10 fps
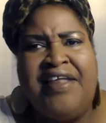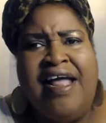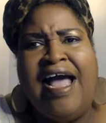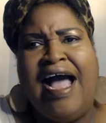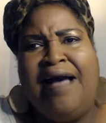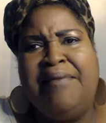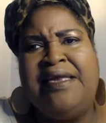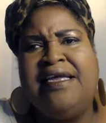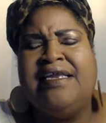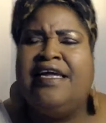How many
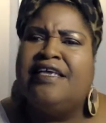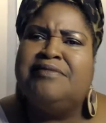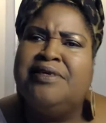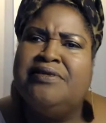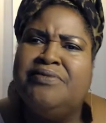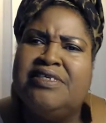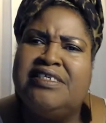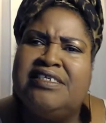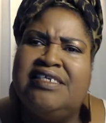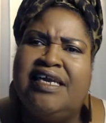Klansmen went to
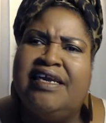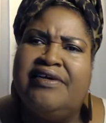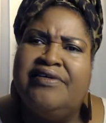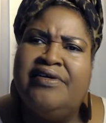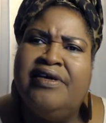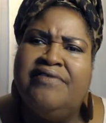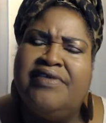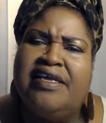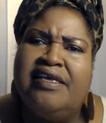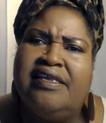jail for
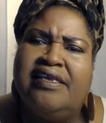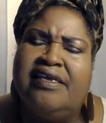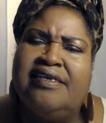killing us?